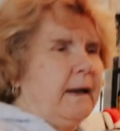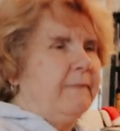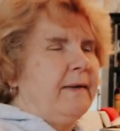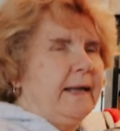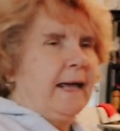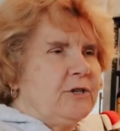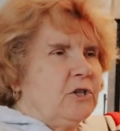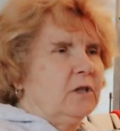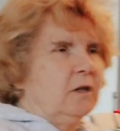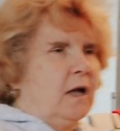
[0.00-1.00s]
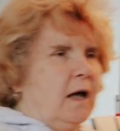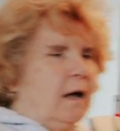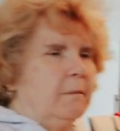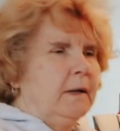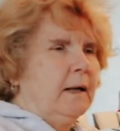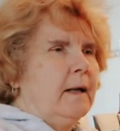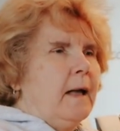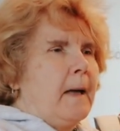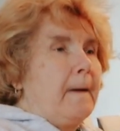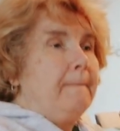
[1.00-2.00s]
My vacation club. Yeah,
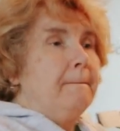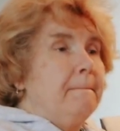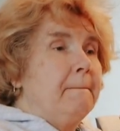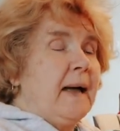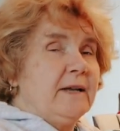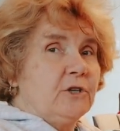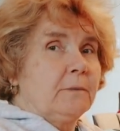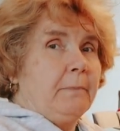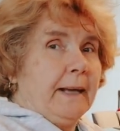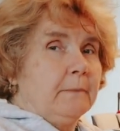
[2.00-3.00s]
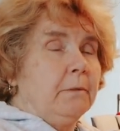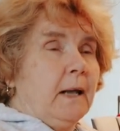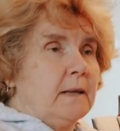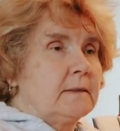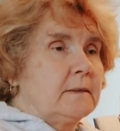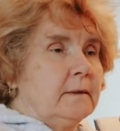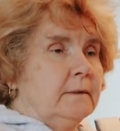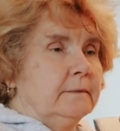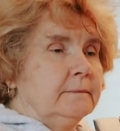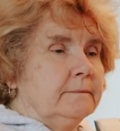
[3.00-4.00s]
yes. Magic Band Plus.
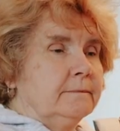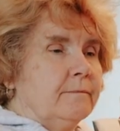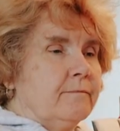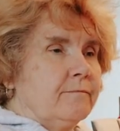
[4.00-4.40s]
Yep. Here